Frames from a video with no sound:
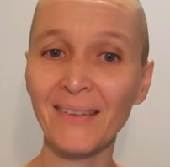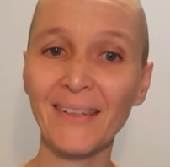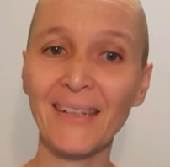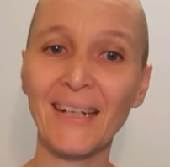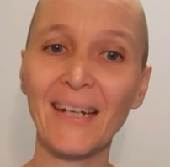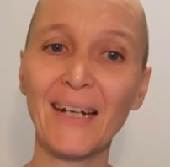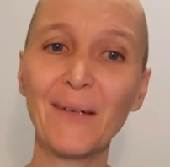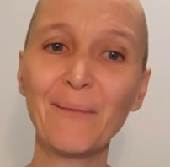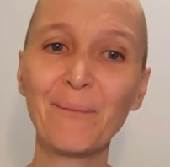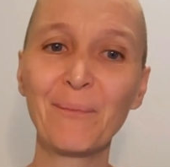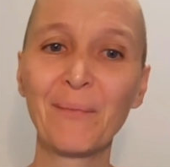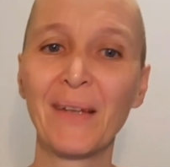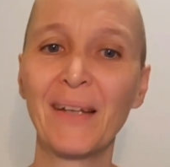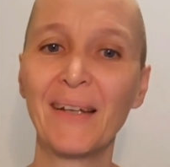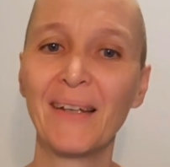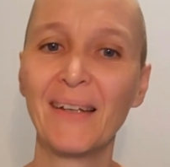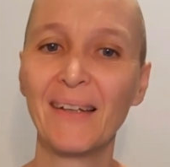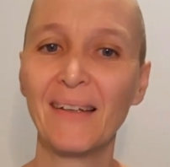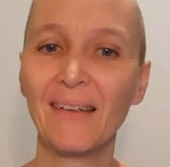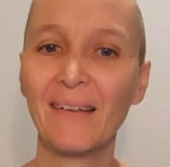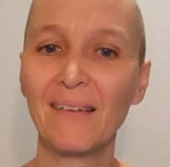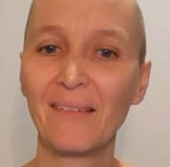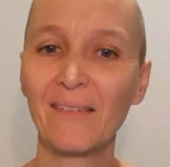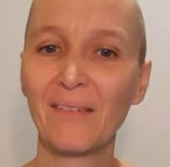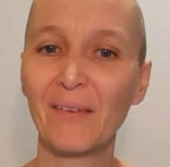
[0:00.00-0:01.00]
Okay,
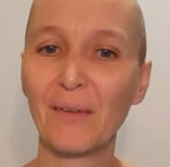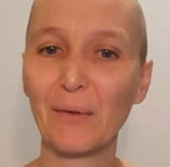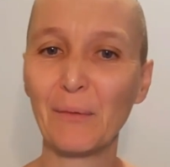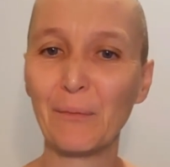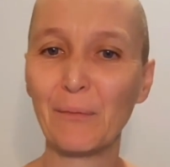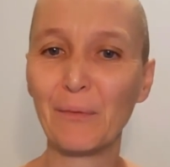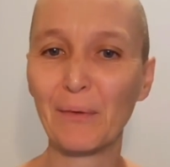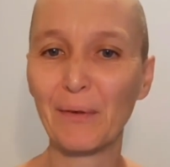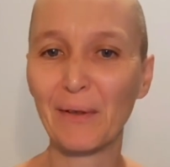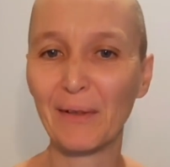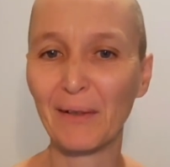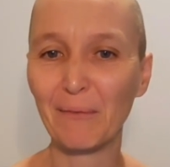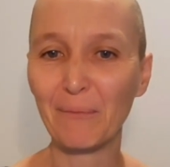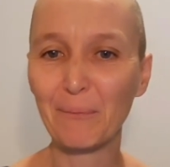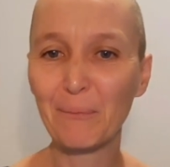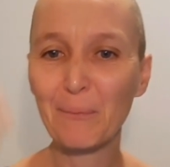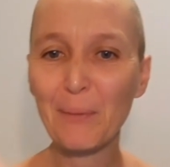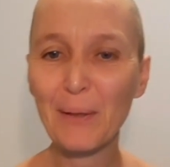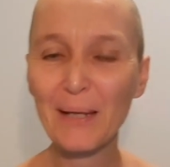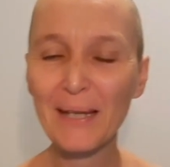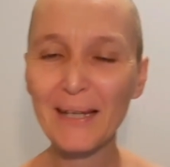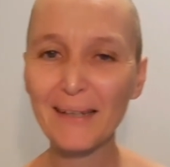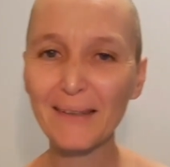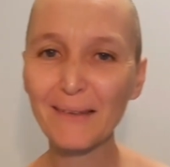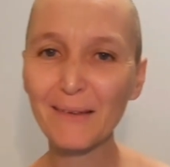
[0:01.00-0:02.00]
so we're going to
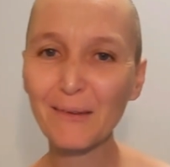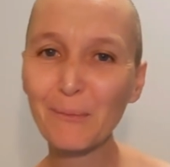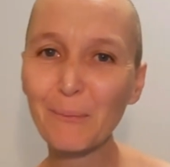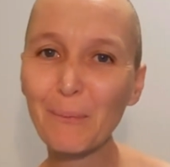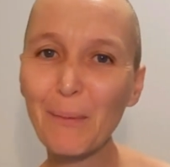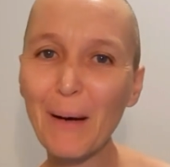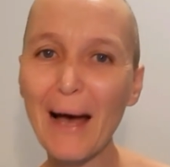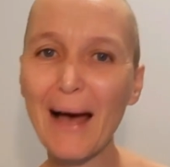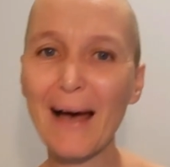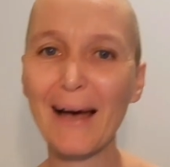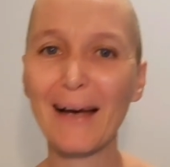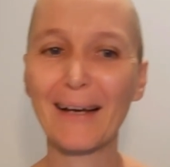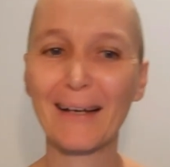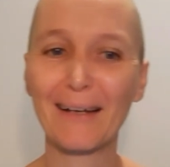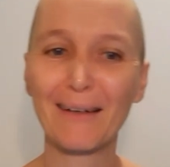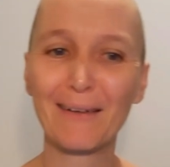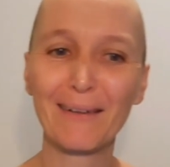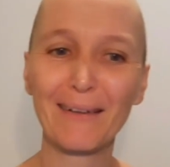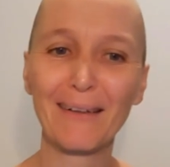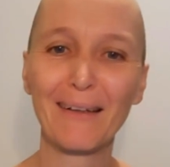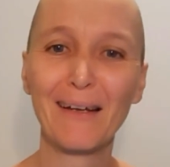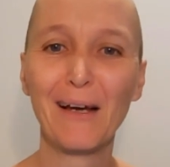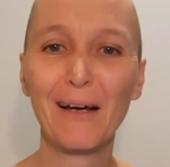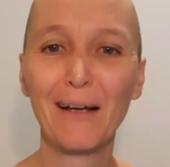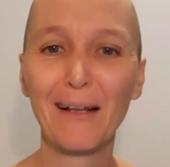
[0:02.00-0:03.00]
peel back
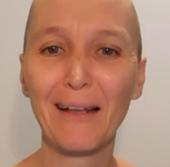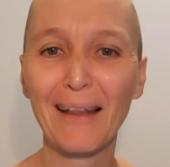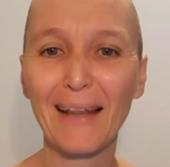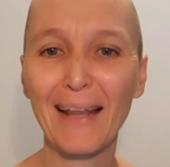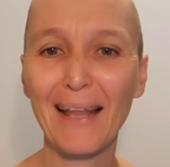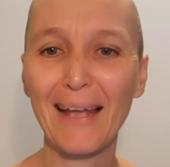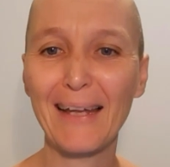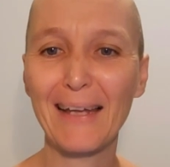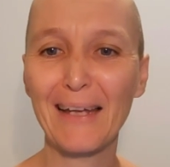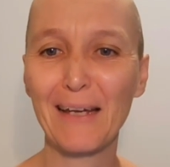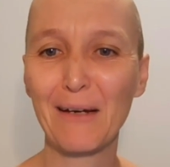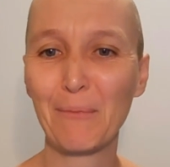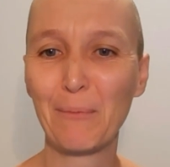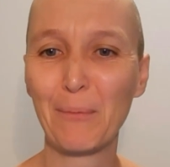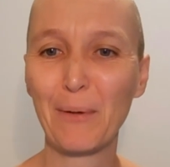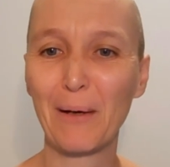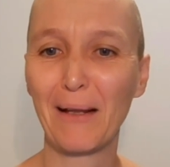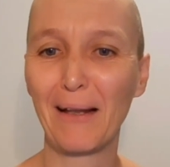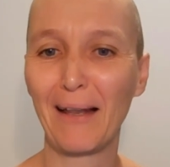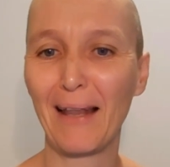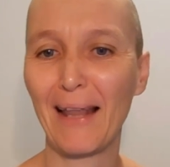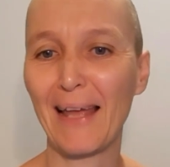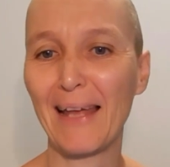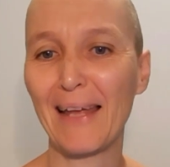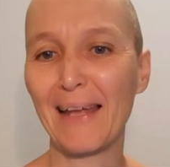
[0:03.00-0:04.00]
layer by
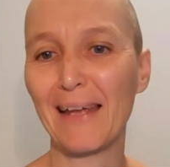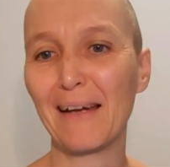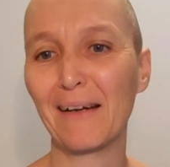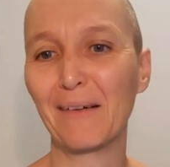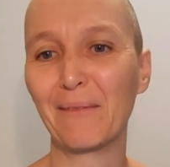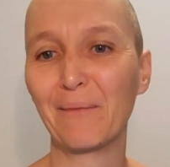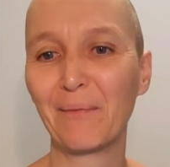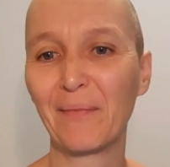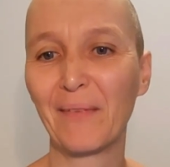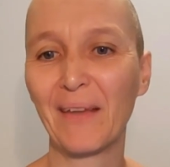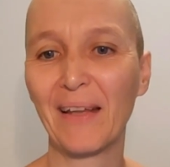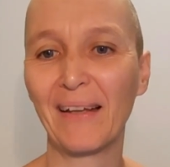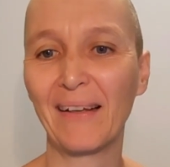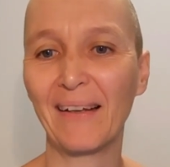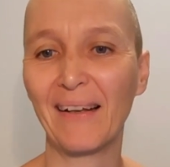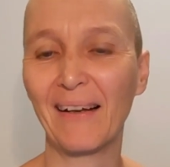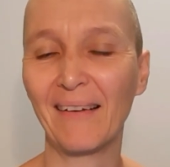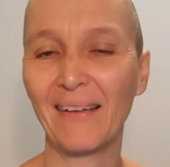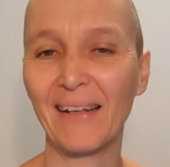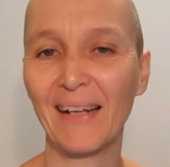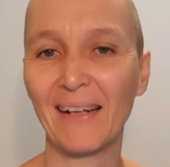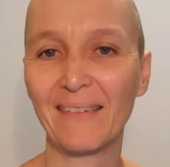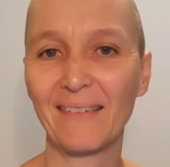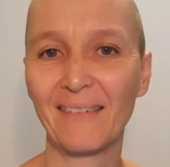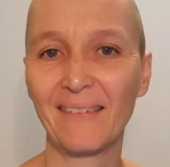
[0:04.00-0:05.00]
layer
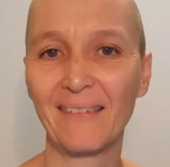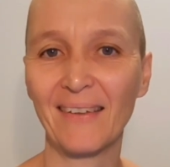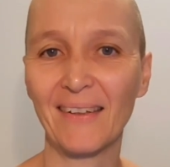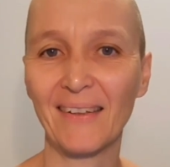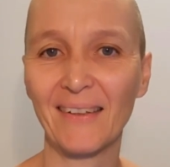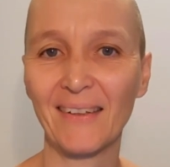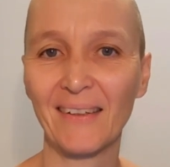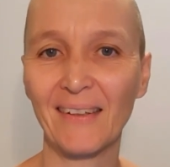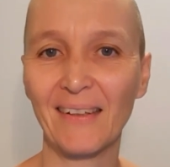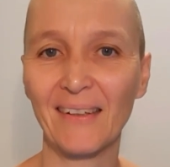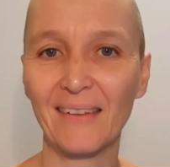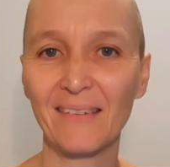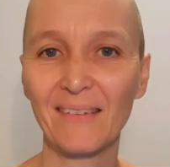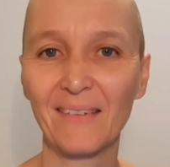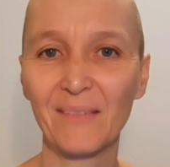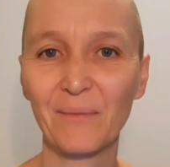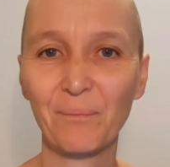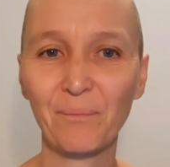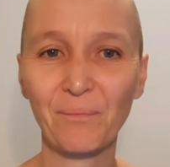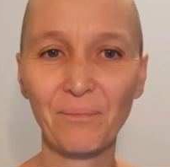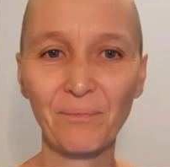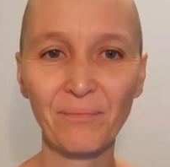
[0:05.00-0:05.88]
on that stuckness.